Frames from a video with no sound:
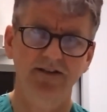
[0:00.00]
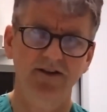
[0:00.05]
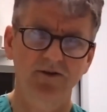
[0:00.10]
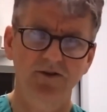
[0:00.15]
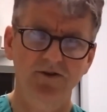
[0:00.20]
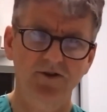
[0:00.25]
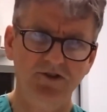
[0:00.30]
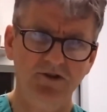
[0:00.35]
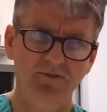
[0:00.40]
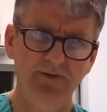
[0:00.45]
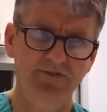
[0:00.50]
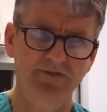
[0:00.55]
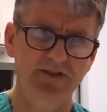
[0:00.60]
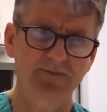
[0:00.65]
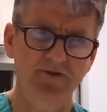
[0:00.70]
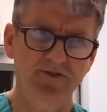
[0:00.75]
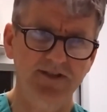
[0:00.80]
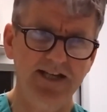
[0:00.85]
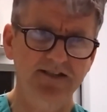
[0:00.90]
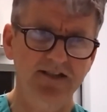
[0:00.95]
colonoscopy for
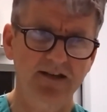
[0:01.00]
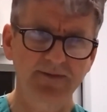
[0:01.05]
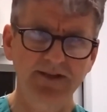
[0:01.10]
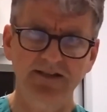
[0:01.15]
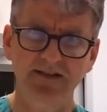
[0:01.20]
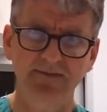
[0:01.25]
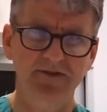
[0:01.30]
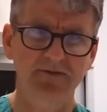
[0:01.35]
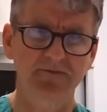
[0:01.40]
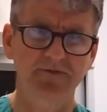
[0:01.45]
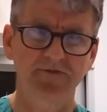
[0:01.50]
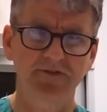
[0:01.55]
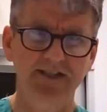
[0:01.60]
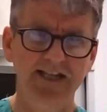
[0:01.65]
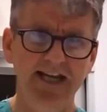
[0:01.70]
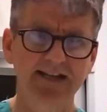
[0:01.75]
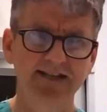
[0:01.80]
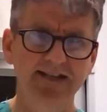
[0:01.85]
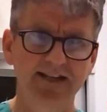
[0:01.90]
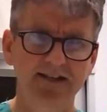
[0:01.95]
somebody who's had tummy symptoms for
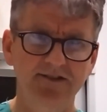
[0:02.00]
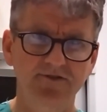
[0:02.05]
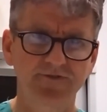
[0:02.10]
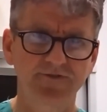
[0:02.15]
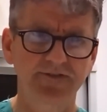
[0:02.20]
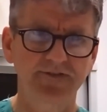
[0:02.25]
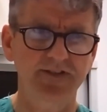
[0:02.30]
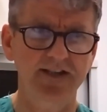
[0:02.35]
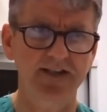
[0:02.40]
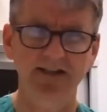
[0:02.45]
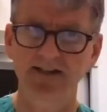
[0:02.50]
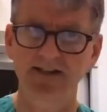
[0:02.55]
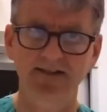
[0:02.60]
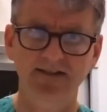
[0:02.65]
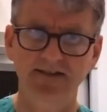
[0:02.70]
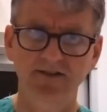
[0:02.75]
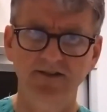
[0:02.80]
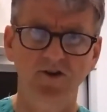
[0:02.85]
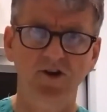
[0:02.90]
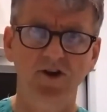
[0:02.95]
10 years or 15 years
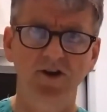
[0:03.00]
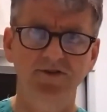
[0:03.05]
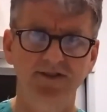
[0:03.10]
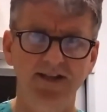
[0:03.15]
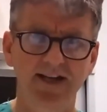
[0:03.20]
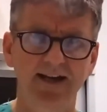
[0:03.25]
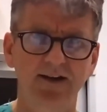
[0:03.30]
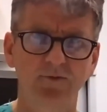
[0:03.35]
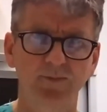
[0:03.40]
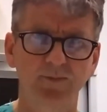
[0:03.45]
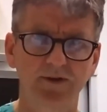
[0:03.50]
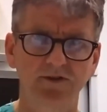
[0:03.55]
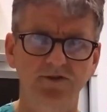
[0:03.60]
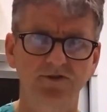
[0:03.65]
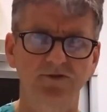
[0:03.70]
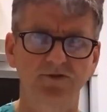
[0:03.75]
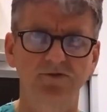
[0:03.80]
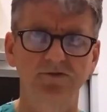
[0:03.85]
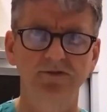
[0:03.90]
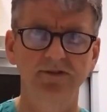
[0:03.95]
is not going to help
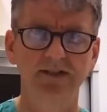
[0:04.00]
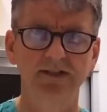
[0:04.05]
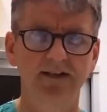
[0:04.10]
at all,